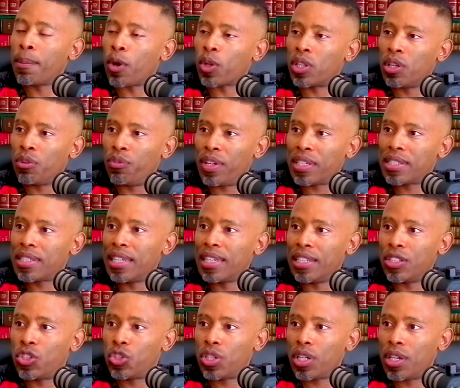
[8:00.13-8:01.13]
about investing
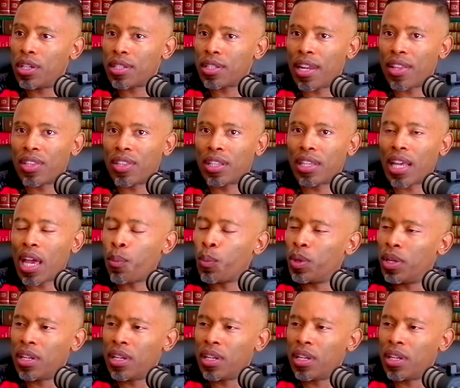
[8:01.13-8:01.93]
in shares. And at the time,